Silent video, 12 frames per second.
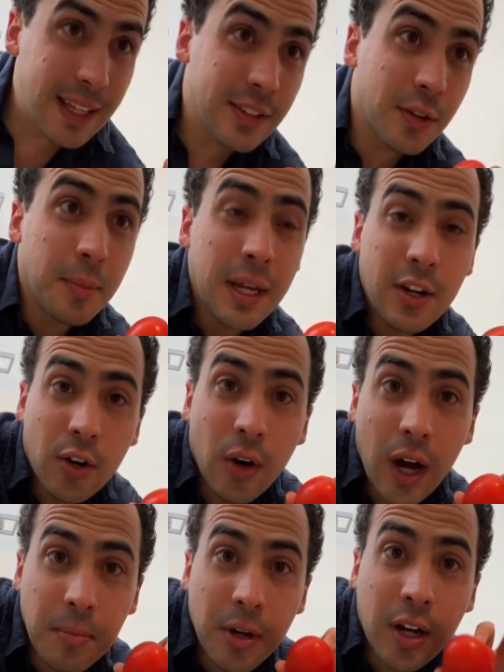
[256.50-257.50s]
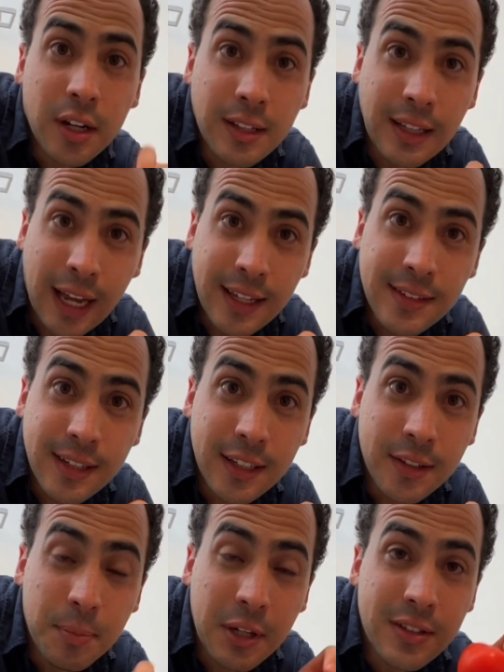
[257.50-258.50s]
tomato, I'm not gonna dice
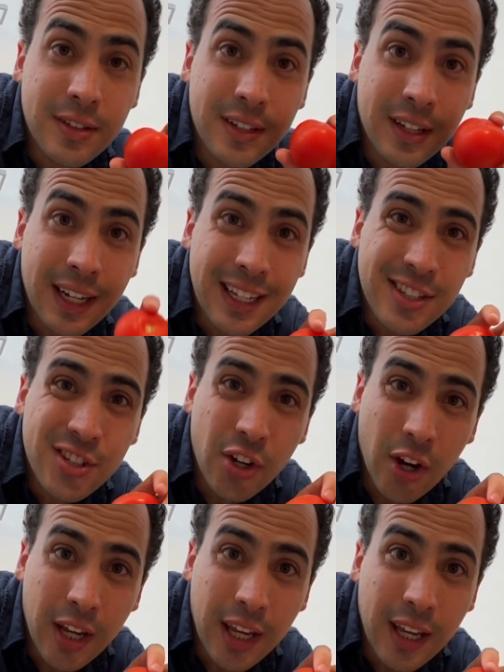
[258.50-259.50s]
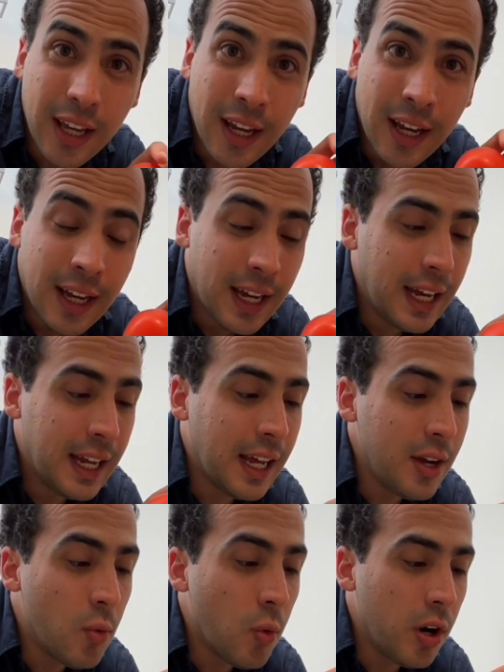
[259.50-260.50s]
it because it's gonna get soggy, and
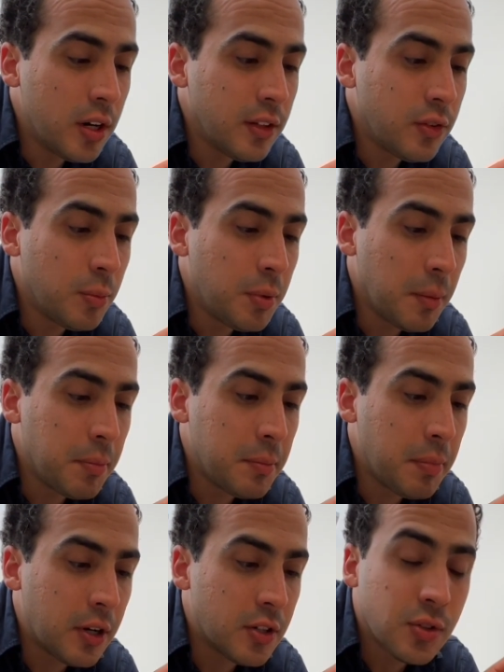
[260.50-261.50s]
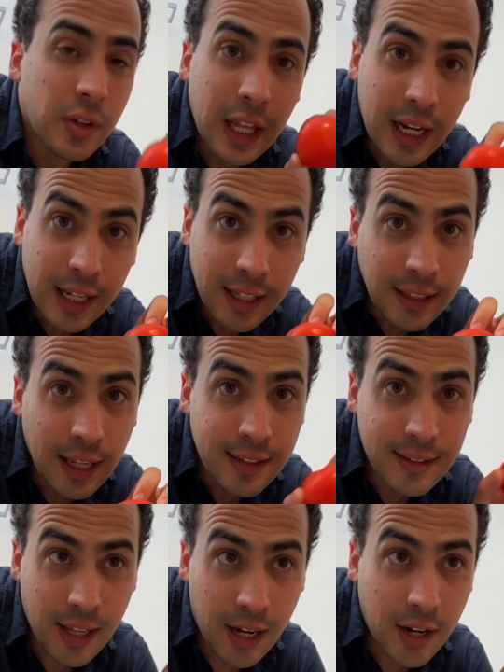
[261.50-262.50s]
I want it to be a bit better. So that I can dice
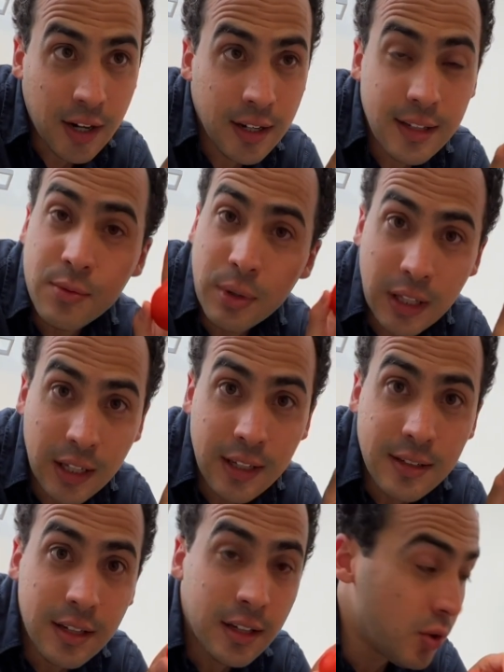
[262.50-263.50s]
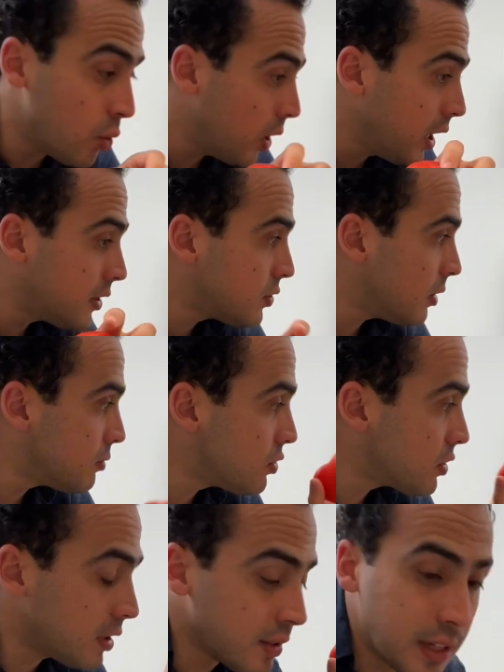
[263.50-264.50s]
there. It's really easy, quick, so I'm just
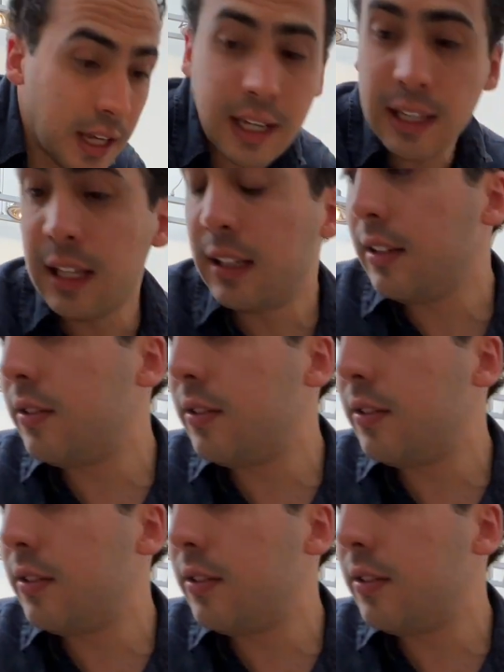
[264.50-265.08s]
gonna take it like this